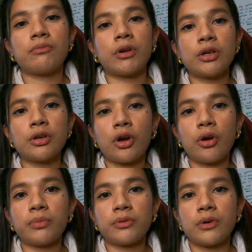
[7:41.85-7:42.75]
run your
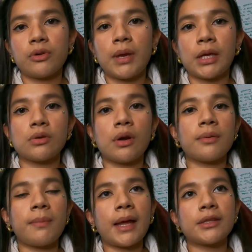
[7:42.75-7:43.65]
comb through, make sure all the
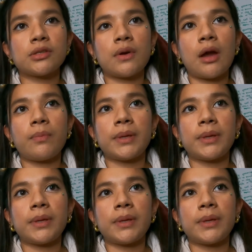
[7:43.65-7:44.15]
mats are out